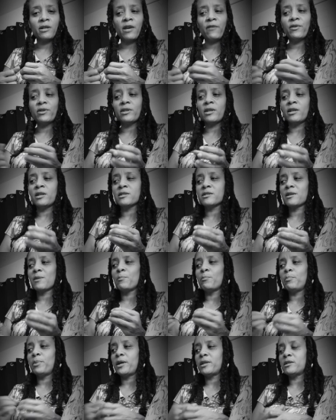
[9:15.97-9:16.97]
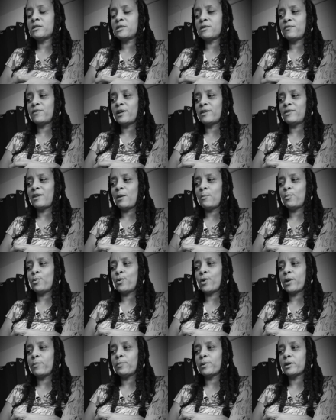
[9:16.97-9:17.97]
Everything is competitive at that
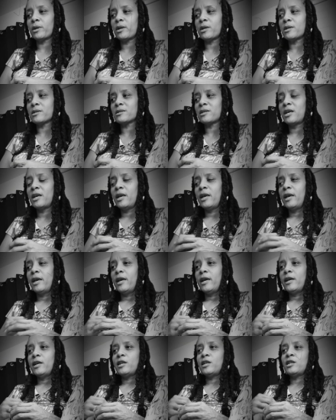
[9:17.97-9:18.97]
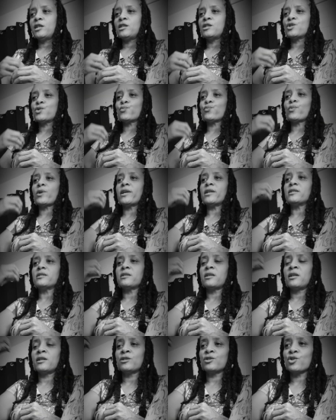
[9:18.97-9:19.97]
point because he's
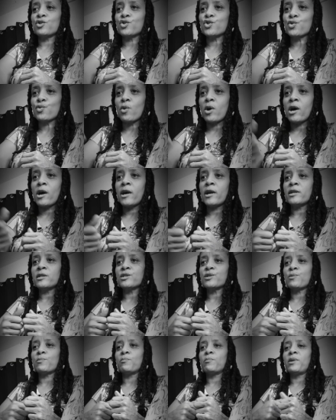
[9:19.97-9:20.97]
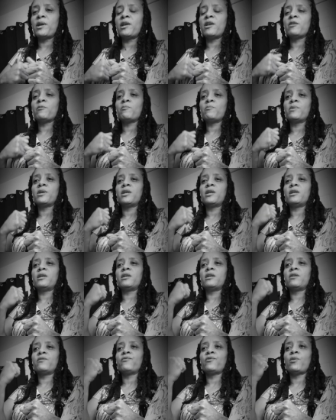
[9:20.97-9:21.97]
racing to try to make me
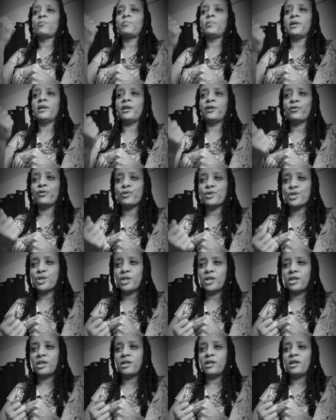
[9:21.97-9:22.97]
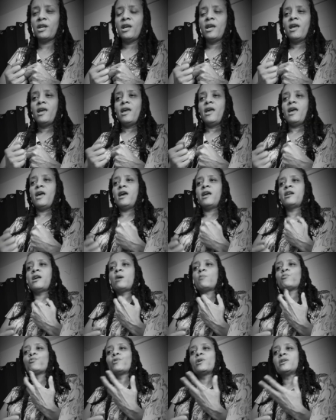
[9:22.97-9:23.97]
give up energy, and
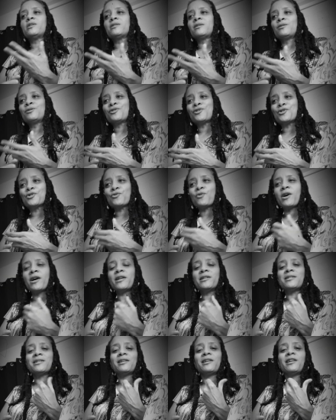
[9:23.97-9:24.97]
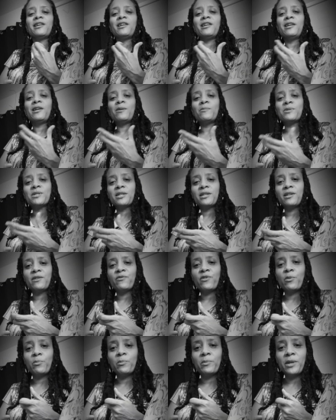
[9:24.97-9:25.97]
I'm racing to try to get him to
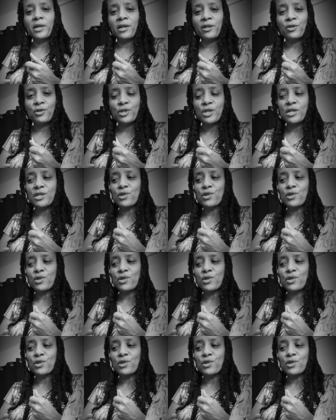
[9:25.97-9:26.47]
give up energy.